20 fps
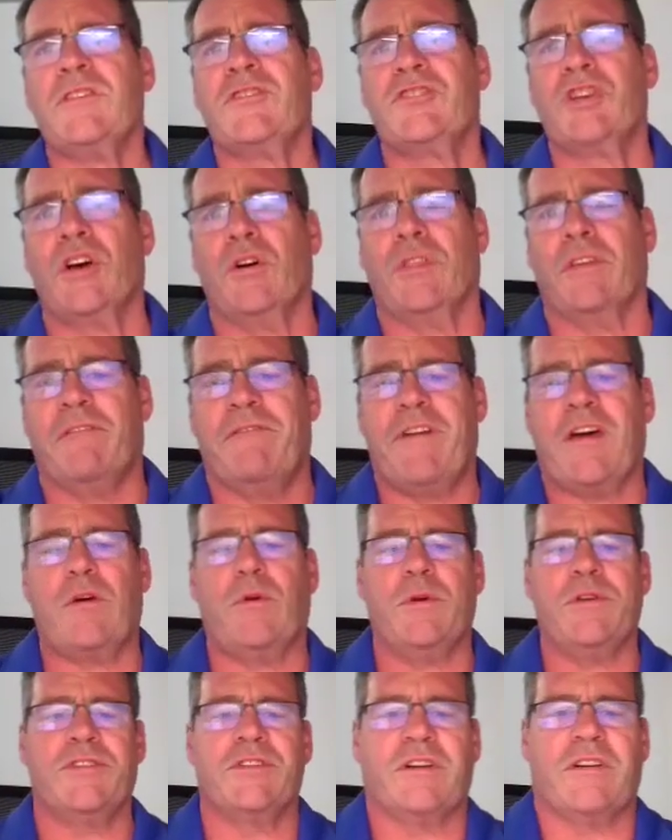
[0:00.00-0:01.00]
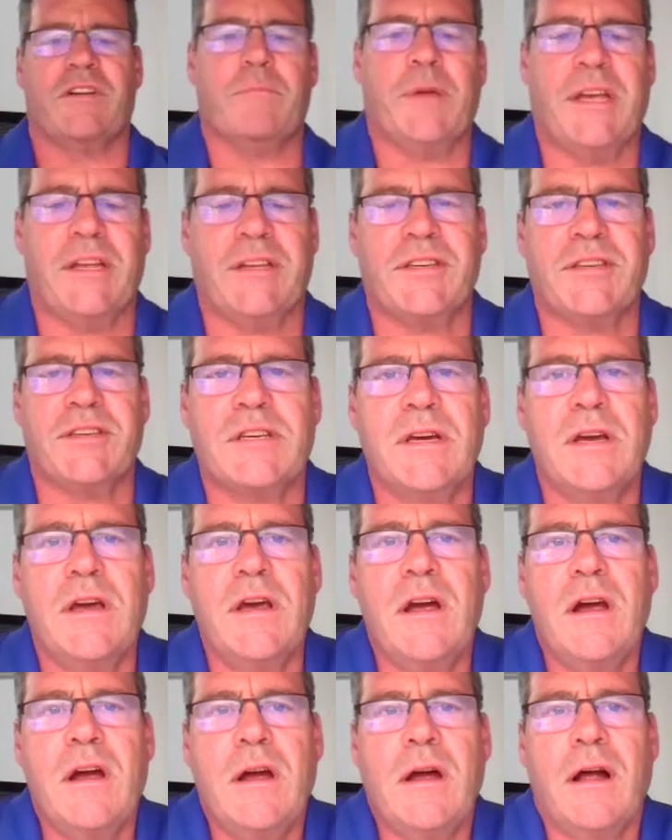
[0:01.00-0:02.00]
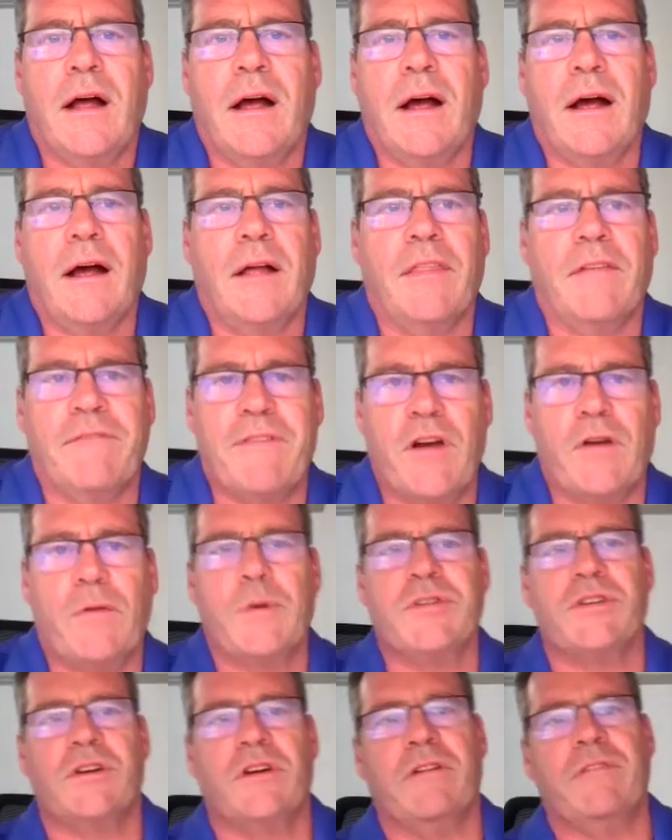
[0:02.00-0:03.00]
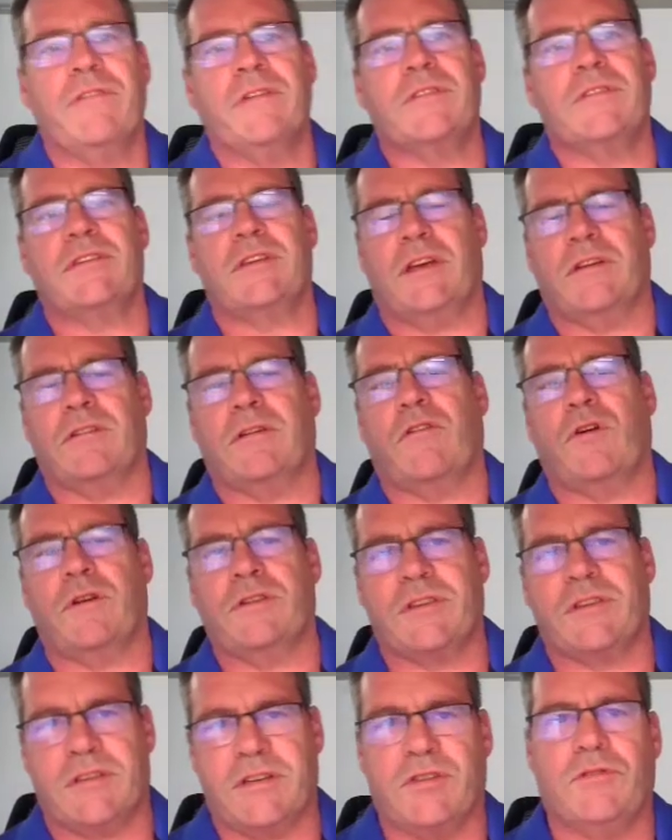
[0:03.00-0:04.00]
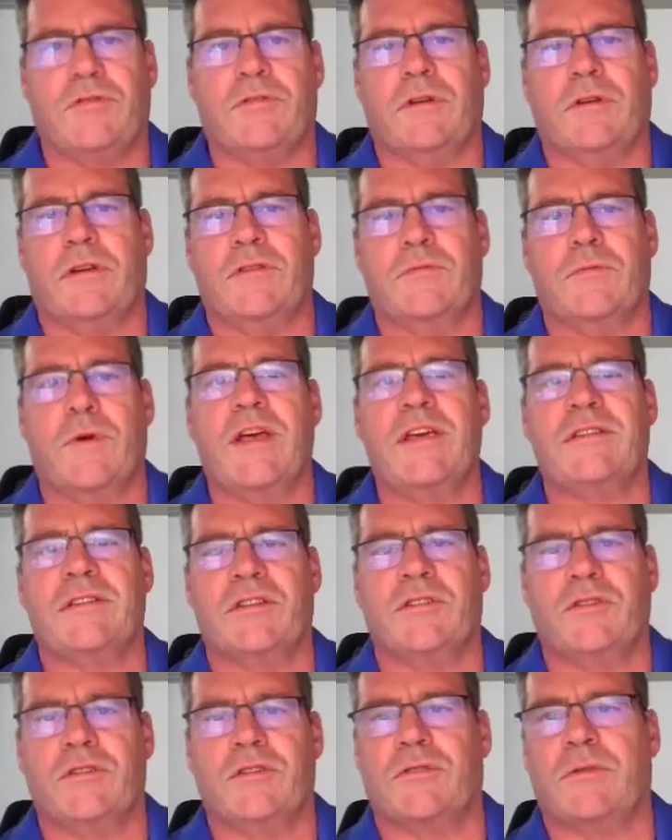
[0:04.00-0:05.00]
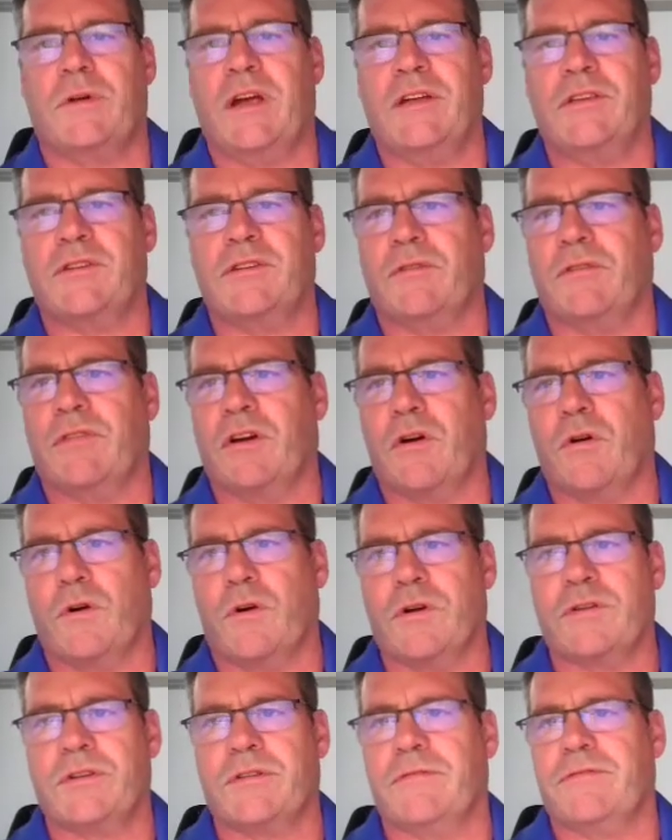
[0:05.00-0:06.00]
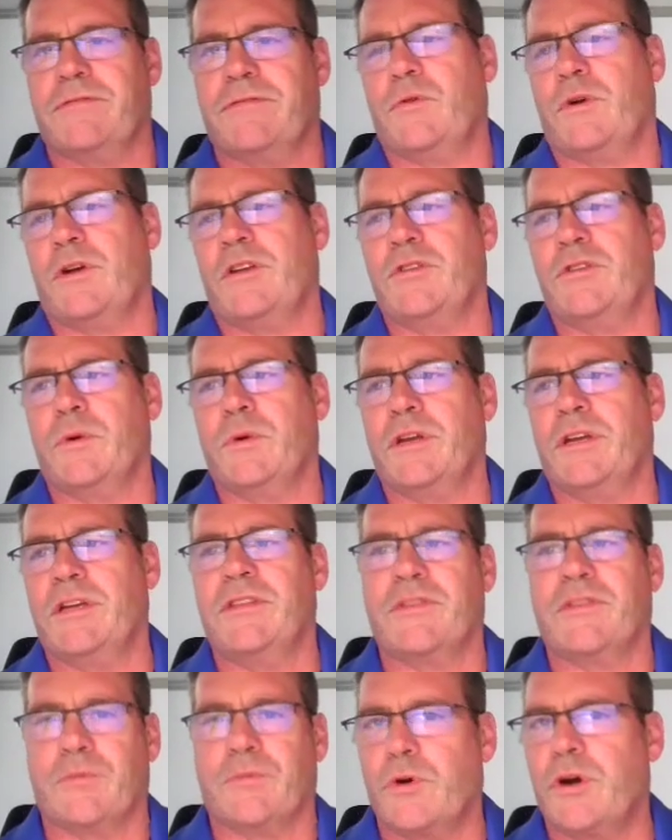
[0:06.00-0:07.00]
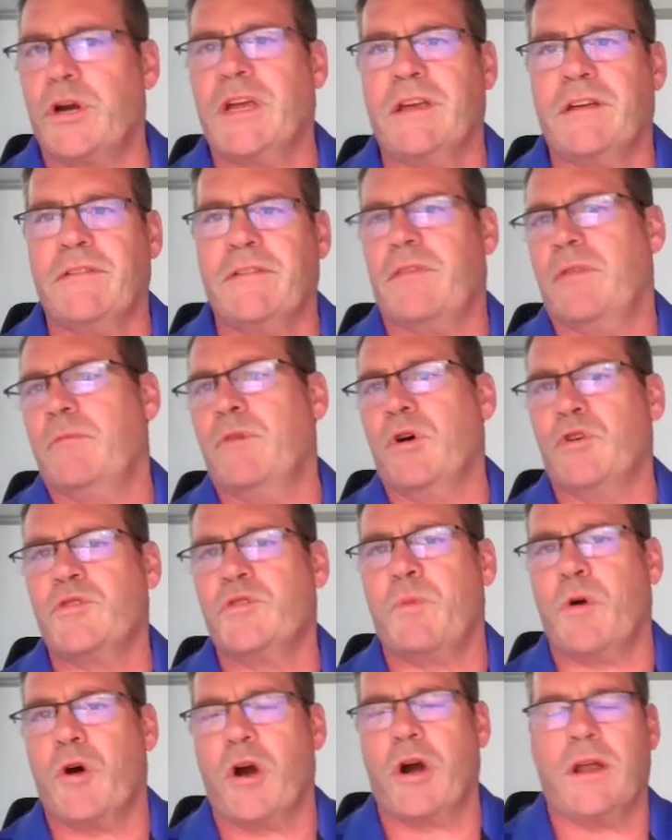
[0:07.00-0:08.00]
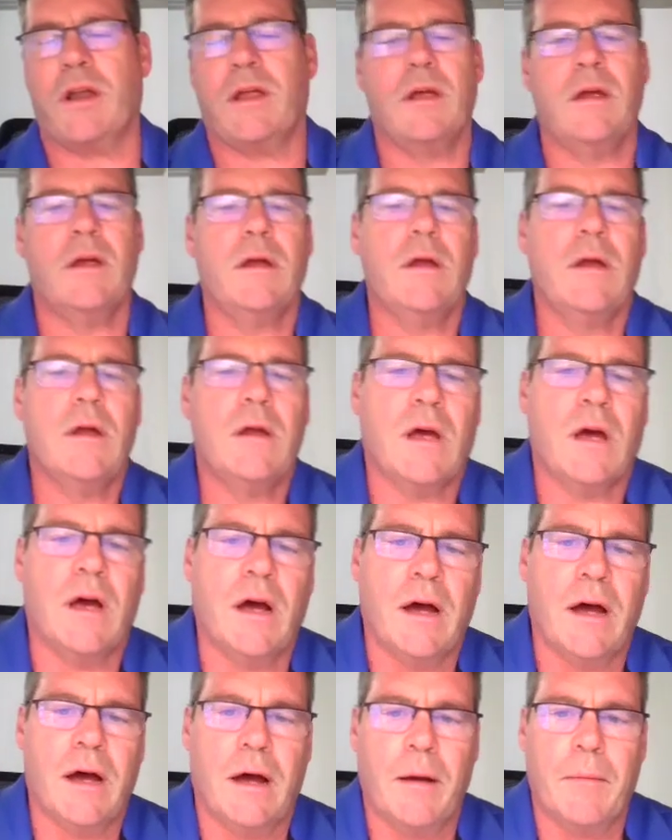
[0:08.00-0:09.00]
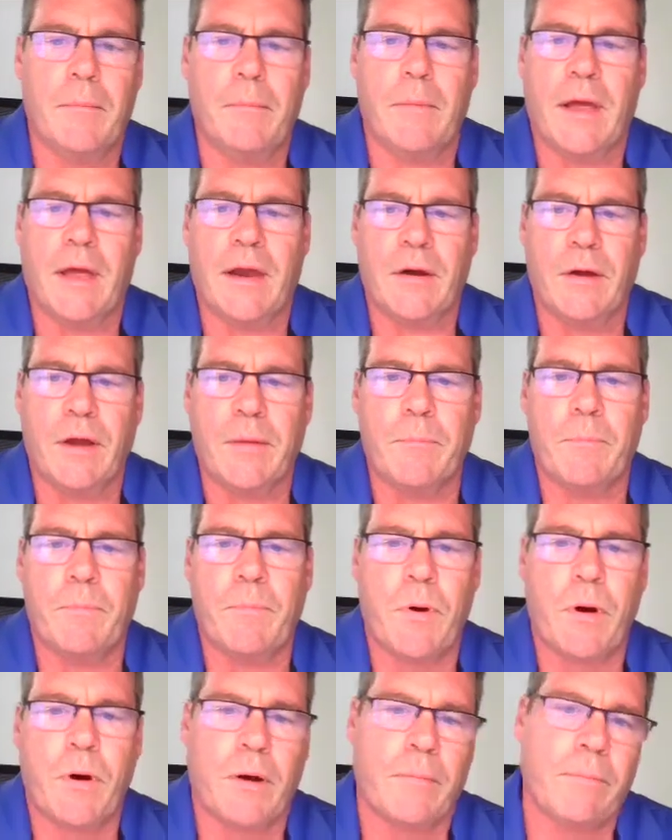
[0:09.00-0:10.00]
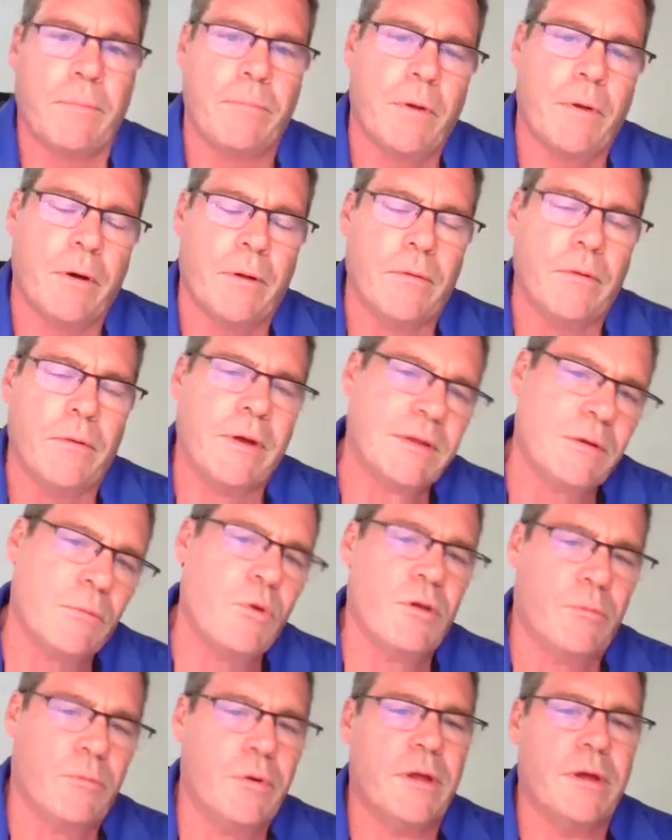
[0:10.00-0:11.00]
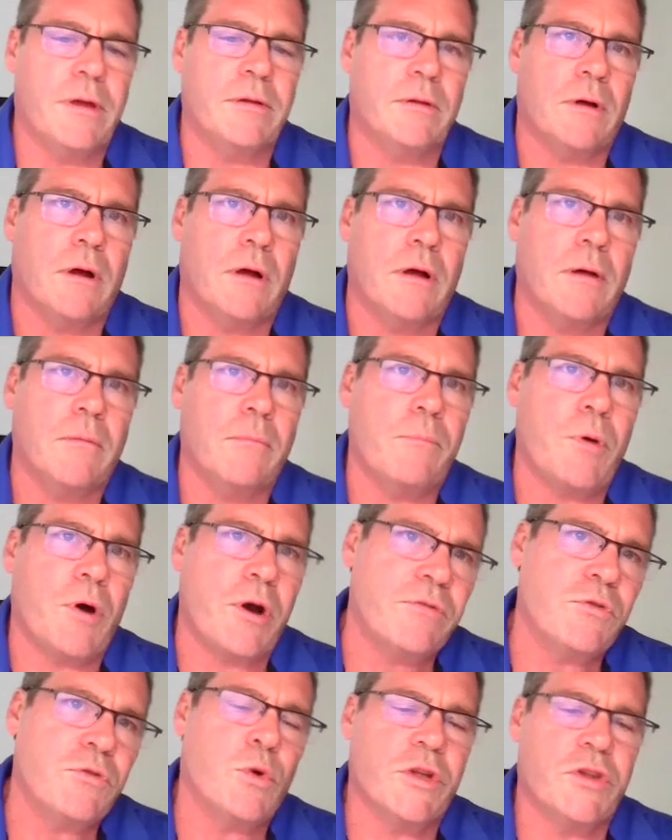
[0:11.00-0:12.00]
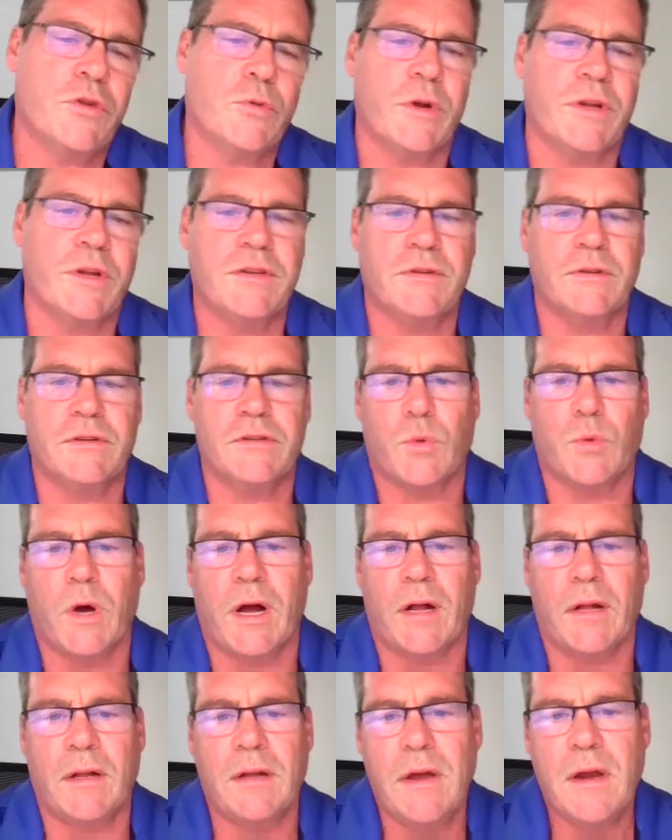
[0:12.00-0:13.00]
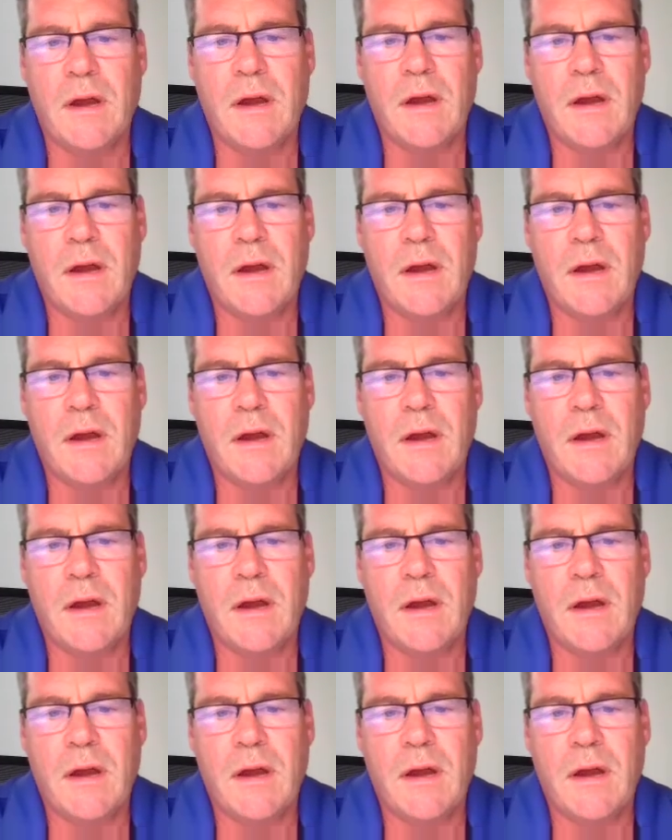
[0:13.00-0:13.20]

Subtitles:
So the Federal Reserve meets. The Federal Reserve of course, has raised interest rates over the course of 2023 for the most part, and part, well, really part of 2022 as well.